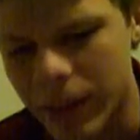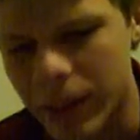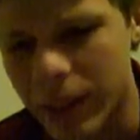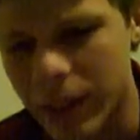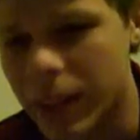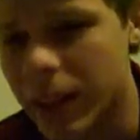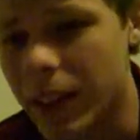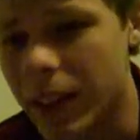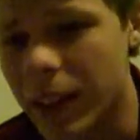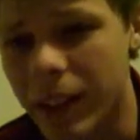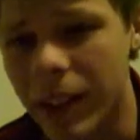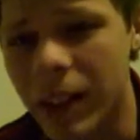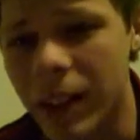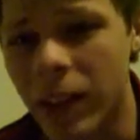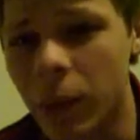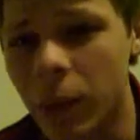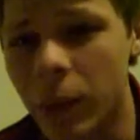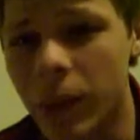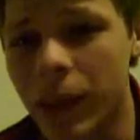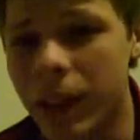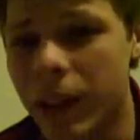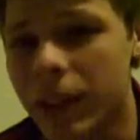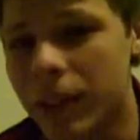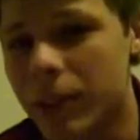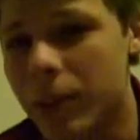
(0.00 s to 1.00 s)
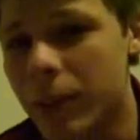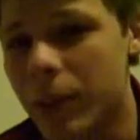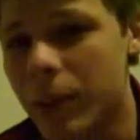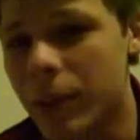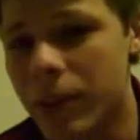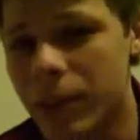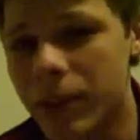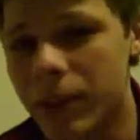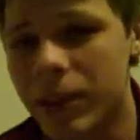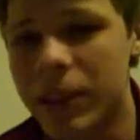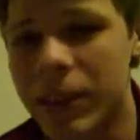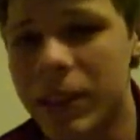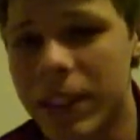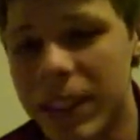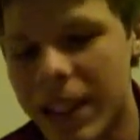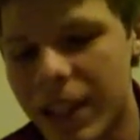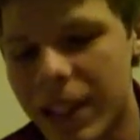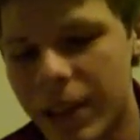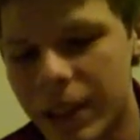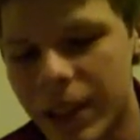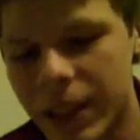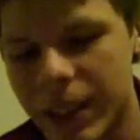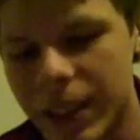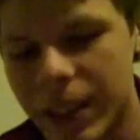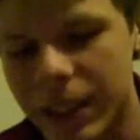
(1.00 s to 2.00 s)
I think he can outwit a person's
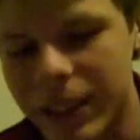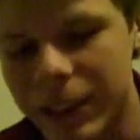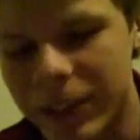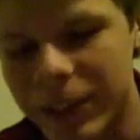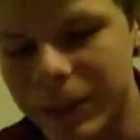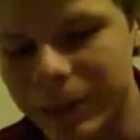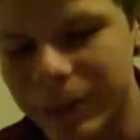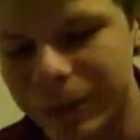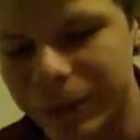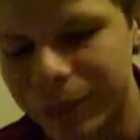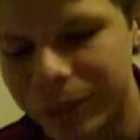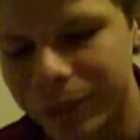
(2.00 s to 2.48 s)
entire dial.